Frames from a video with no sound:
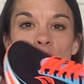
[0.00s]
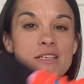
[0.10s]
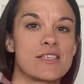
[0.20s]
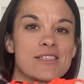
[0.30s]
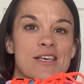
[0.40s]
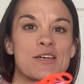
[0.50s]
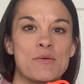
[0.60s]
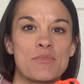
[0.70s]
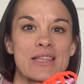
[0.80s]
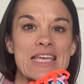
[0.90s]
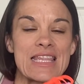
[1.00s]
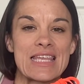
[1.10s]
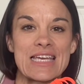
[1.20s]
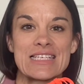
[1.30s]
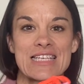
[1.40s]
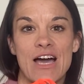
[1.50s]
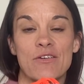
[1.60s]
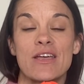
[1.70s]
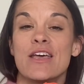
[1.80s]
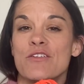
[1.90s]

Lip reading: presses completely down.